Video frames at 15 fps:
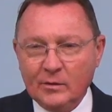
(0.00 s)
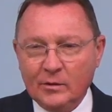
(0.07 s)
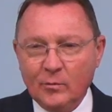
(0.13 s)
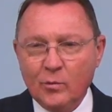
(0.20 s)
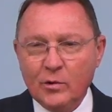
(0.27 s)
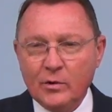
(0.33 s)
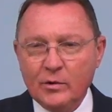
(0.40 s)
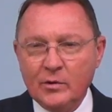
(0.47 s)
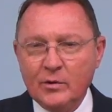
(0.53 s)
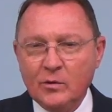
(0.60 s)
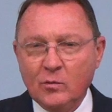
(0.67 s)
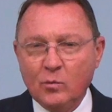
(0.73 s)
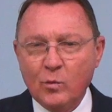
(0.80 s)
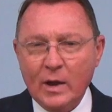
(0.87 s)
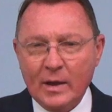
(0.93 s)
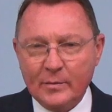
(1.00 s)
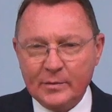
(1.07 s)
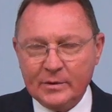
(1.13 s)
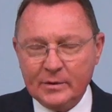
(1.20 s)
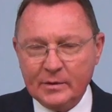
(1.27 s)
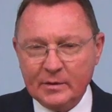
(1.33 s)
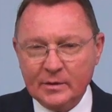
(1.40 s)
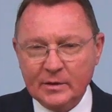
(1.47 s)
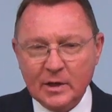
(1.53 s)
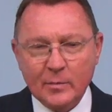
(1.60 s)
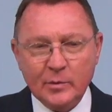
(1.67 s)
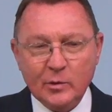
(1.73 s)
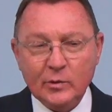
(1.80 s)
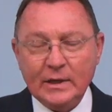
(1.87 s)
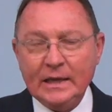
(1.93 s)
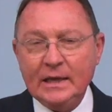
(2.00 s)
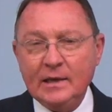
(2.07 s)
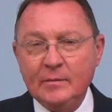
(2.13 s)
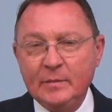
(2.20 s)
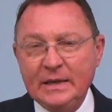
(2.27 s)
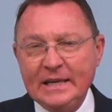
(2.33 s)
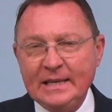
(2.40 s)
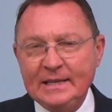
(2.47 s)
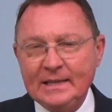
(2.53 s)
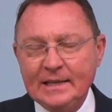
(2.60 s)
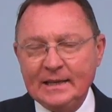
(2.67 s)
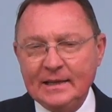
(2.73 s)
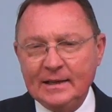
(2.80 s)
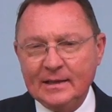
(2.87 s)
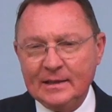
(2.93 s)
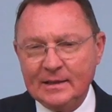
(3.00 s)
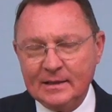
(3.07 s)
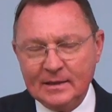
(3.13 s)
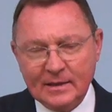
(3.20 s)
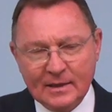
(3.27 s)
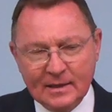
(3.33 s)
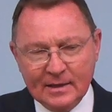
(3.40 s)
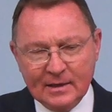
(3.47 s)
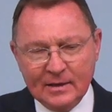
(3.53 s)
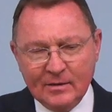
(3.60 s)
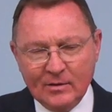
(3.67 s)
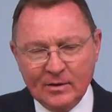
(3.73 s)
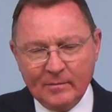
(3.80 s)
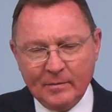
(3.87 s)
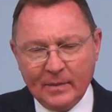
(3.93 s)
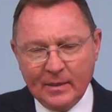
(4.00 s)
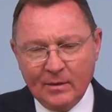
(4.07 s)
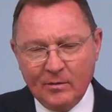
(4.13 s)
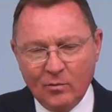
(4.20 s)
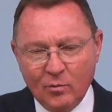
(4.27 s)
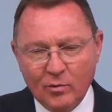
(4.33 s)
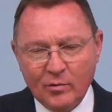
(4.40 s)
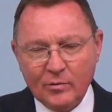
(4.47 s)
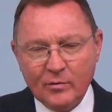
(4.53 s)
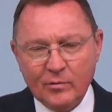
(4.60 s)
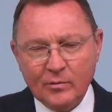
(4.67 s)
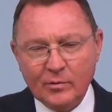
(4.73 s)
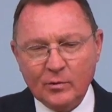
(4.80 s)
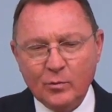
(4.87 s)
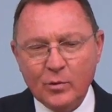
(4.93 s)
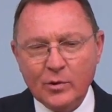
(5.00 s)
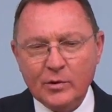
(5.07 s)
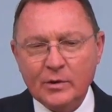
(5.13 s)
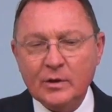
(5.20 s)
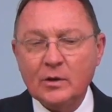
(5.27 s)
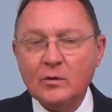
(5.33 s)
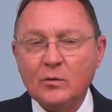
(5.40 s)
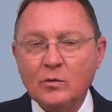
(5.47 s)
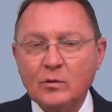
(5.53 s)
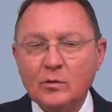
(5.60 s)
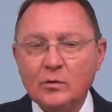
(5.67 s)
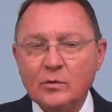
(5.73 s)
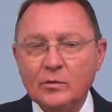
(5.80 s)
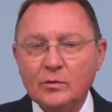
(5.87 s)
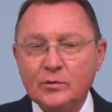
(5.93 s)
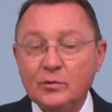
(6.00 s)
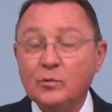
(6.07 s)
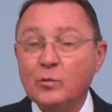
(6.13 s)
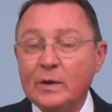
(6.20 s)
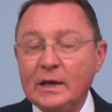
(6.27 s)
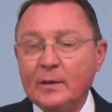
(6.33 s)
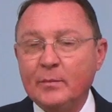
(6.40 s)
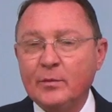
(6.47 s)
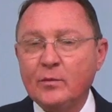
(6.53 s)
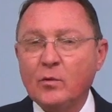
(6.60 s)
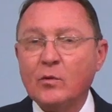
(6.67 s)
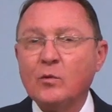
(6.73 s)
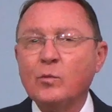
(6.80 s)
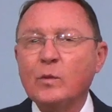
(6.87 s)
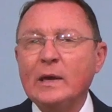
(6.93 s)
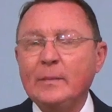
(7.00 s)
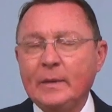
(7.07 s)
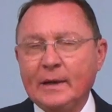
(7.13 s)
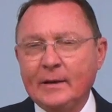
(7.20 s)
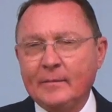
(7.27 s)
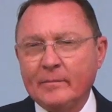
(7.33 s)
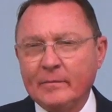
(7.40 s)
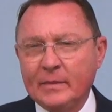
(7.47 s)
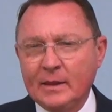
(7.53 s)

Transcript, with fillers: The word wept, W E P T, or the word to weep or weeping,